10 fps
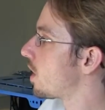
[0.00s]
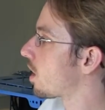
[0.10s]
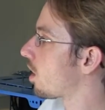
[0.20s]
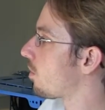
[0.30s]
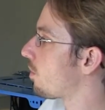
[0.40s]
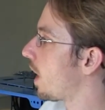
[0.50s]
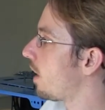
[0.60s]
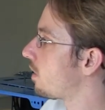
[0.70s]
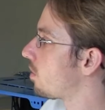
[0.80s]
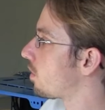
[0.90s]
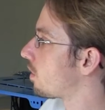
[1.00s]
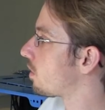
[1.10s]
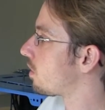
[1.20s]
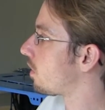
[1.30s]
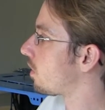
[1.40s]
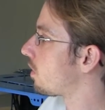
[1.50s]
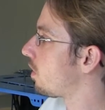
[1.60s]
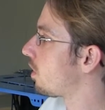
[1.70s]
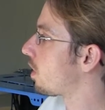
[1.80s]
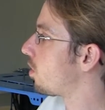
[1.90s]
be compatible to the
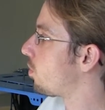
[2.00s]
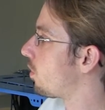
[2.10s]
circuit